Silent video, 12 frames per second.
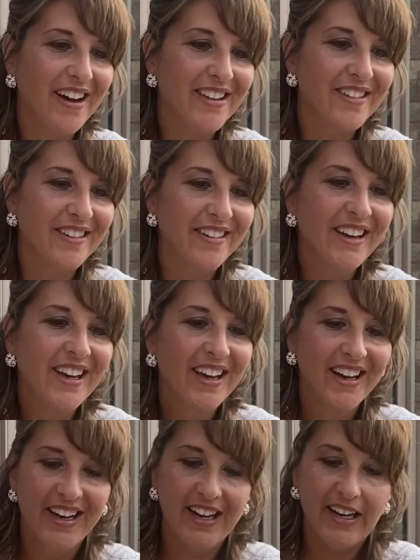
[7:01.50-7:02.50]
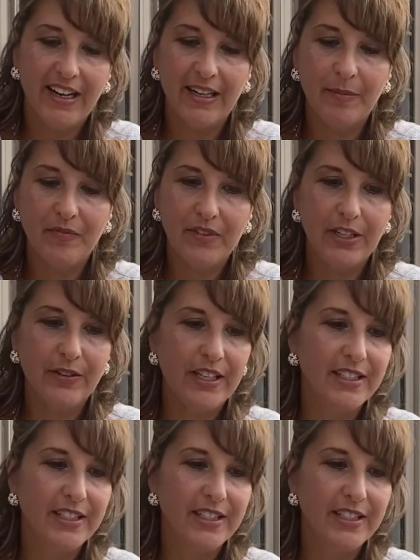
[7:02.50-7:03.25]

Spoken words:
either. You know,